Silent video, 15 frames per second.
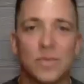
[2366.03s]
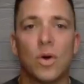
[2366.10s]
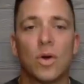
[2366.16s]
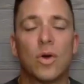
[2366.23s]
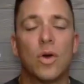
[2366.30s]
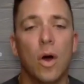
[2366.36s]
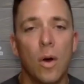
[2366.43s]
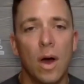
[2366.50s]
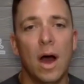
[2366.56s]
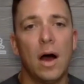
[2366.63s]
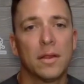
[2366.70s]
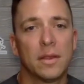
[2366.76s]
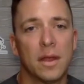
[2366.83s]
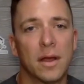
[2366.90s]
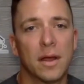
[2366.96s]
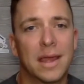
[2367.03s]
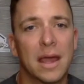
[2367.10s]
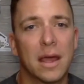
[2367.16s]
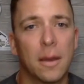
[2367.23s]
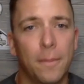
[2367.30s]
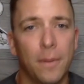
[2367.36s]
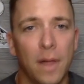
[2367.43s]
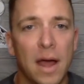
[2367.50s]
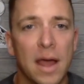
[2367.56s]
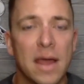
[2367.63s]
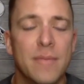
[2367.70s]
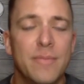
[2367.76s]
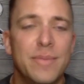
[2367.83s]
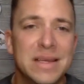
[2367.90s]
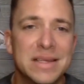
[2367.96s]
Well, go out there, get
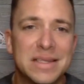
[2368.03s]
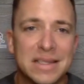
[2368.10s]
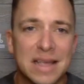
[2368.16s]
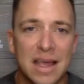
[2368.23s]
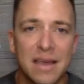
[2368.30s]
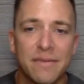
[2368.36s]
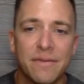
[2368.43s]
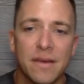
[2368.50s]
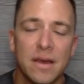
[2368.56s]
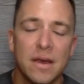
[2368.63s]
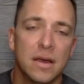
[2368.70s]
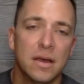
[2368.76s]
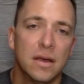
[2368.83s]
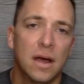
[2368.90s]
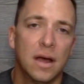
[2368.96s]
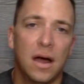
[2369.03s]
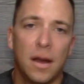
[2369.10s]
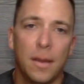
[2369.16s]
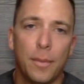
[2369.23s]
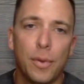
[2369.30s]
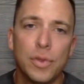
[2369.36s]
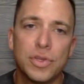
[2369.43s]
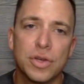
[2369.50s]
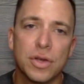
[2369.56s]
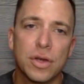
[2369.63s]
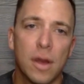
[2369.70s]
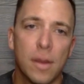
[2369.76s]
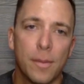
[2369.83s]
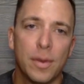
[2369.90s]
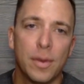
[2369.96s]
compliant, be safe, put your
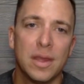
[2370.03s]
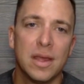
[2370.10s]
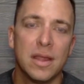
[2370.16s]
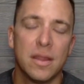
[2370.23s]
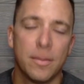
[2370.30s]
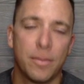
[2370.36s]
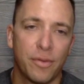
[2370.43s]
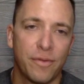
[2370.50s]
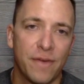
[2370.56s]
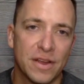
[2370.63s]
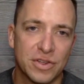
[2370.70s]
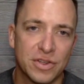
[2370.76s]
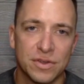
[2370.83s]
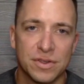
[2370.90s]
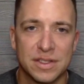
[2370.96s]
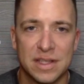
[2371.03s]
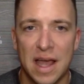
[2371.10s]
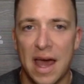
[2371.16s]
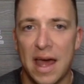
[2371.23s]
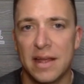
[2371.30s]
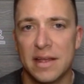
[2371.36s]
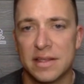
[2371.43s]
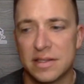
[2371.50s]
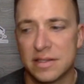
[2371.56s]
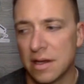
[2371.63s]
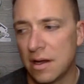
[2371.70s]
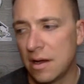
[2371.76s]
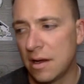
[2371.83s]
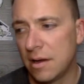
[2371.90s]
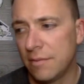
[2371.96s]
company in the professional status.
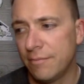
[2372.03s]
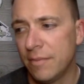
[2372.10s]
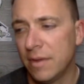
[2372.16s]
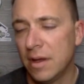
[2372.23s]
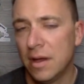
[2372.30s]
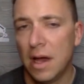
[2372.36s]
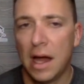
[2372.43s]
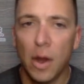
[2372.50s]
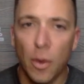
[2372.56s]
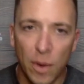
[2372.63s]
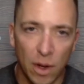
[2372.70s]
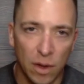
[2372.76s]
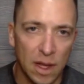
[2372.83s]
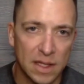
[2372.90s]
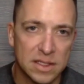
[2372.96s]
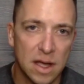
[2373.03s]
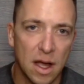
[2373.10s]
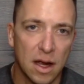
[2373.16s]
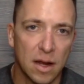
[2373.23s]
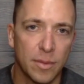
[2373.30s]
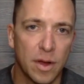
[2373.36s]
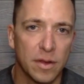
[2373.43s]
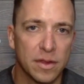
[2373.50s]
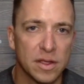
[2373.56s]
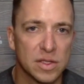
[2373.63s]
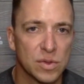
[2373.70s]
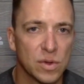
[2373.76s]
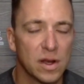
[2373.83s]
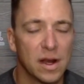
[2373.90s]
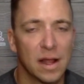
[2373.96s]
Um, I know we don't like talking about
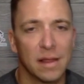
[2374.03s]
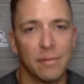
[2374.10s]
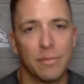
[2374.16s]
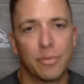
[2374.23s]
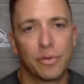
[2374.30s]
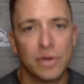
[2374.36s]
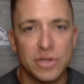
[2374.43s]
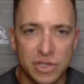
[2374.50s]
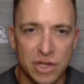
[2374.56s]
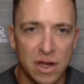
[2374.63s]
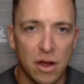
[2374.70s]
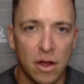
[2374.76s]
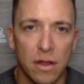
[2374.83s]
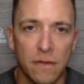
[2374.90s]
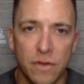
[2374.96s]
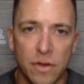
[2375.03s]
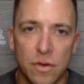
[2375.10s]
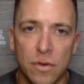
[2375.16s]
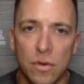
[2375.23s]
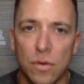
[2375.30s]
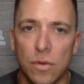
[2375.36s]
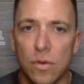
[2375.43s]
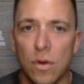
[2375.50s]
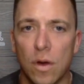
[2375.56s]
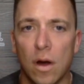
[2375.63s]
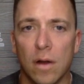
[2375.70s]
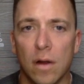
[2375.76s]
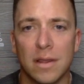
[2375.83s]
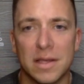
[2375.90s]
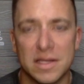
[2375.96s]
this one, and I appreciate all of you who
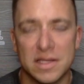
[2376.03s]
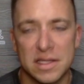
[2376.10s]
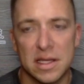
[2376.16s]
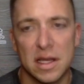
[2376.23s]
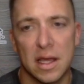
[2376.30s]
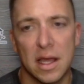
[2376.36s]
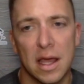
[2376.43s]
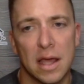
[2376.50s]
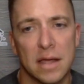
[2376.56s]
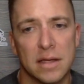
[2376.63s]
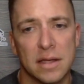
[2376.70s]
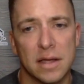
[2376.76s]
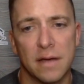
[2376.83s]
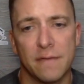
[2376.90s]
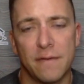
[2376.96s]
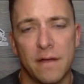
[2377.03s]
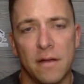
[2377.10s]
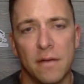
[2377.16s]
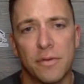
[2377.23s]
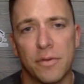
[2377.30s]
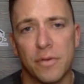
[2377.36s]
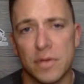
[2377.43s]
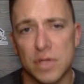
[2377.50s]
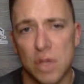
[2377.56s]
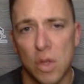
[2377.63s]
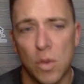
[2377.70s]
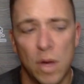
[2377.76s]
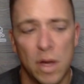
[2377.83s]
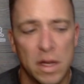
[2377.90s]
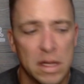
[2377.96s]
are listening and uh, followed through this
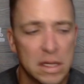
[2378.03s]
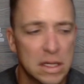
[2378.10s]
whole one.